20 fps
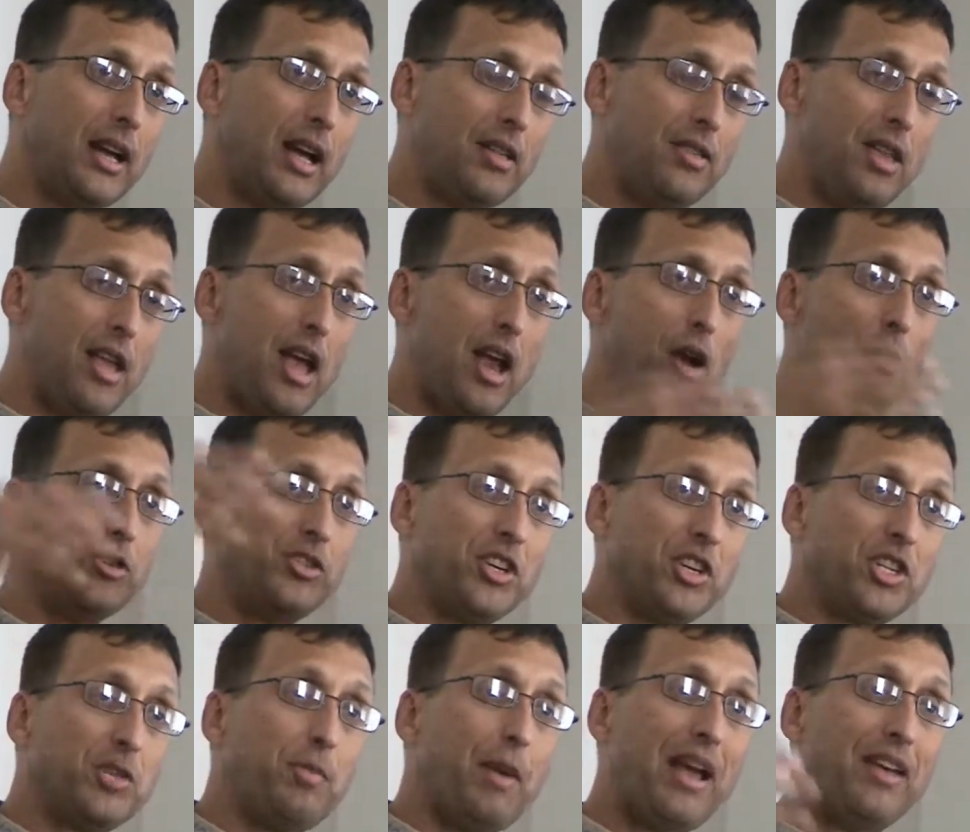and the air is
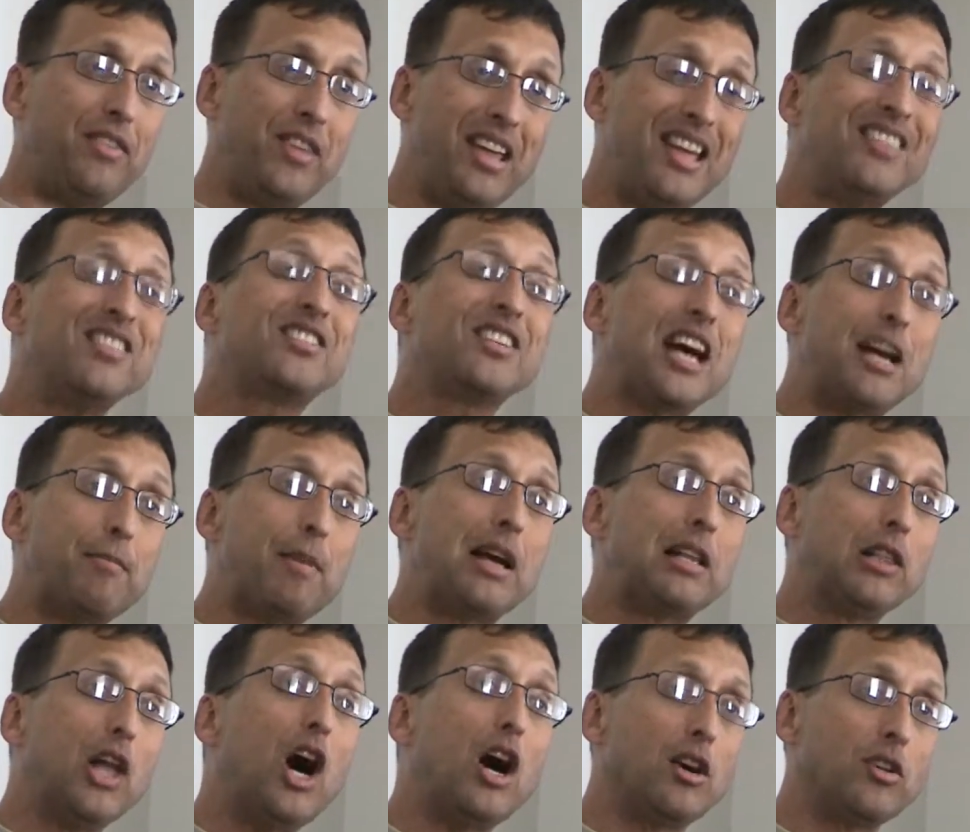expanding inside my
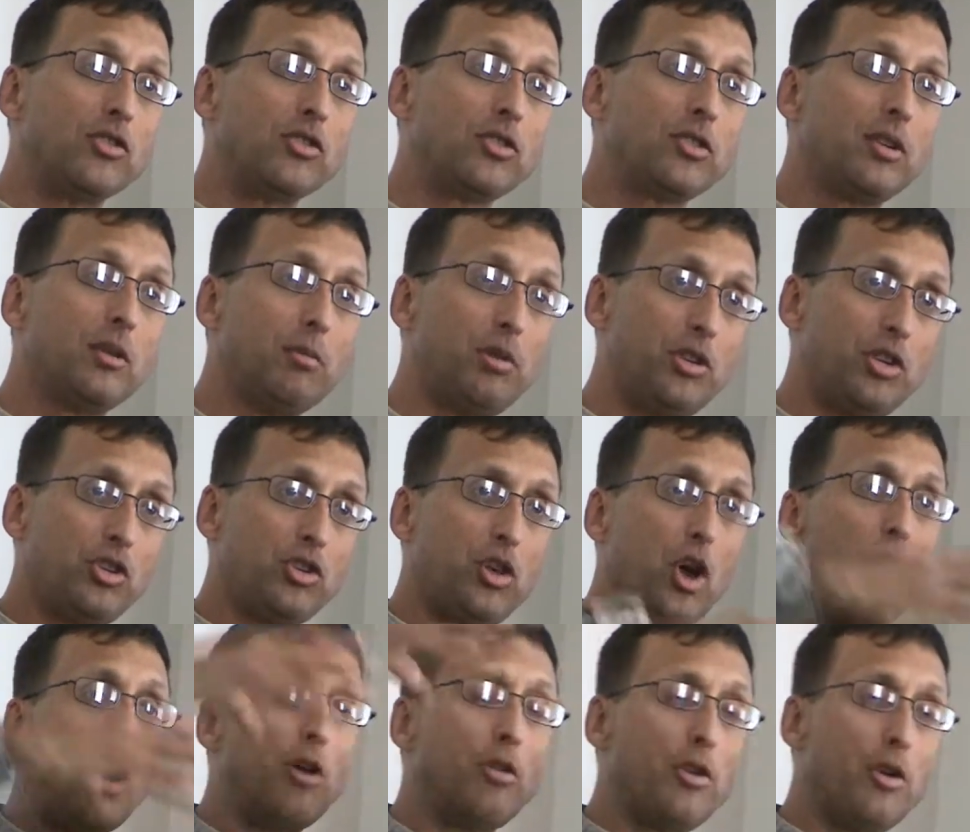lungs. But just
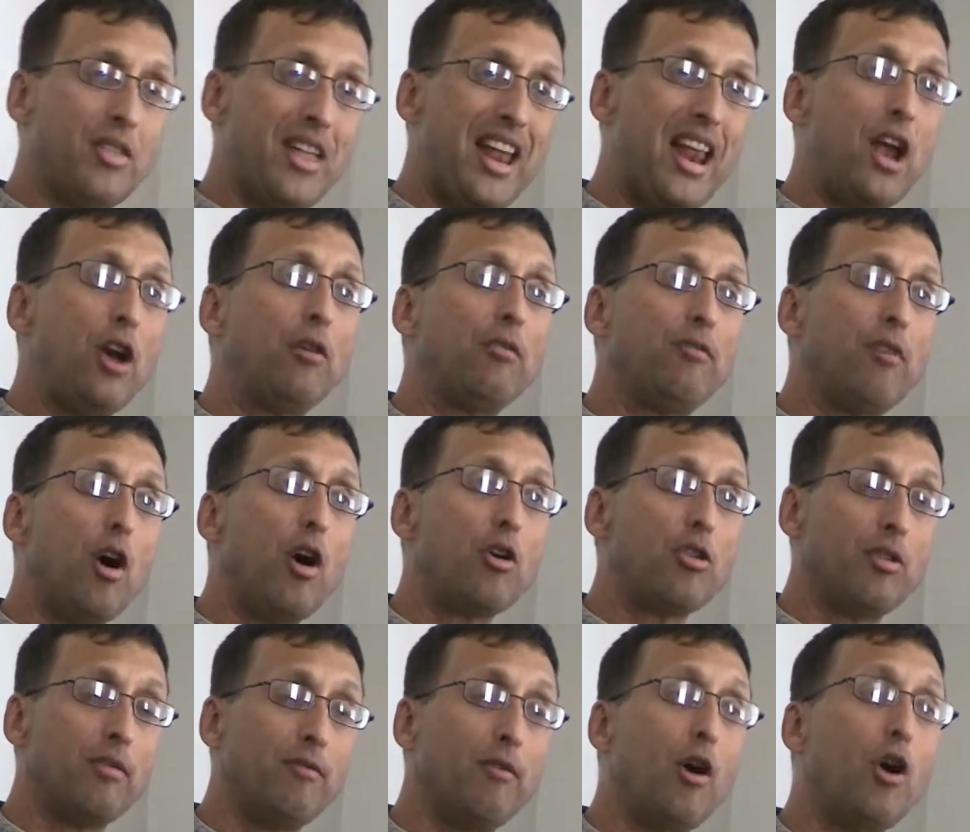all, you know, that air
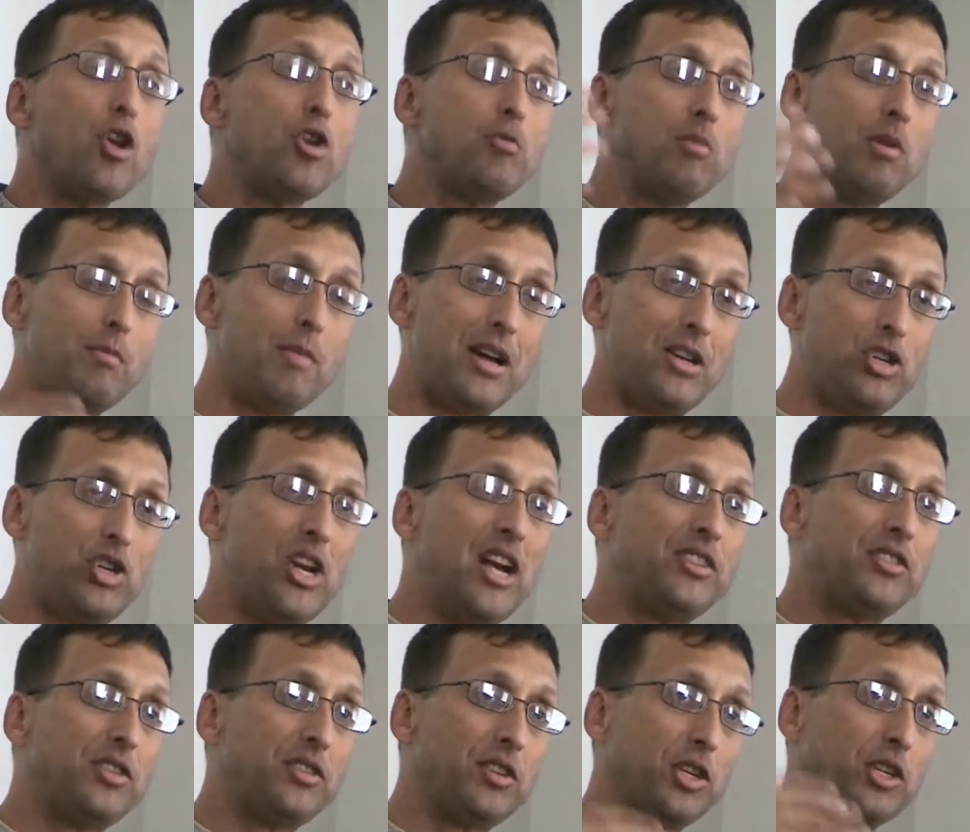volume, the volume in my
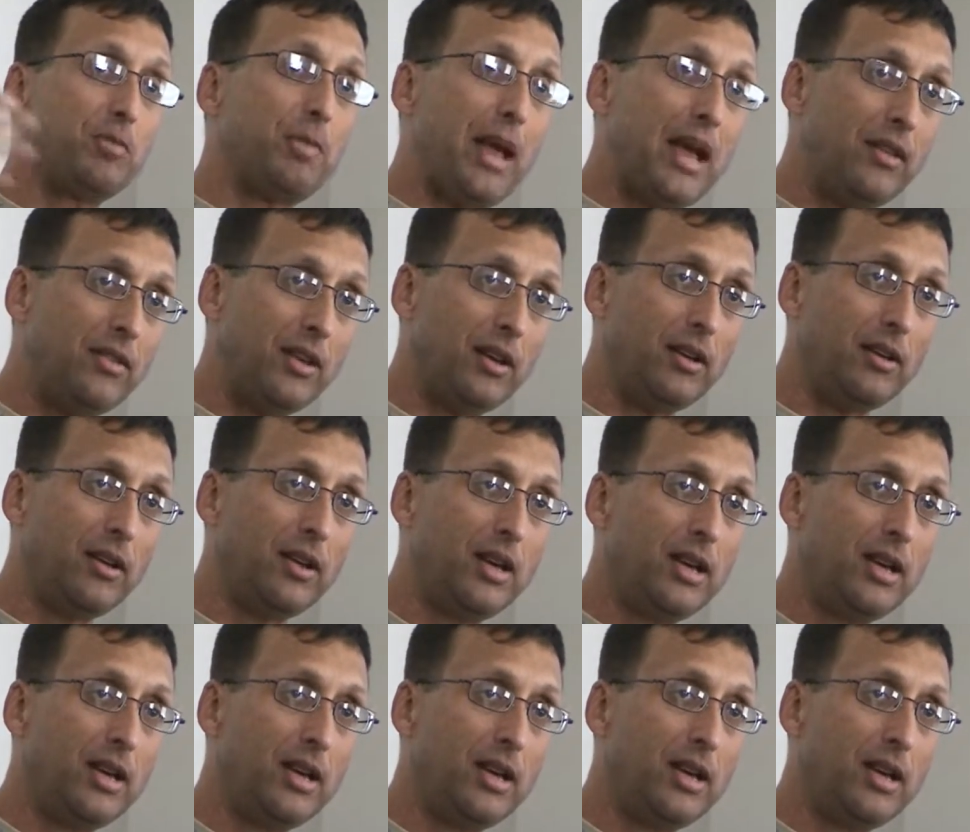chest is expanding.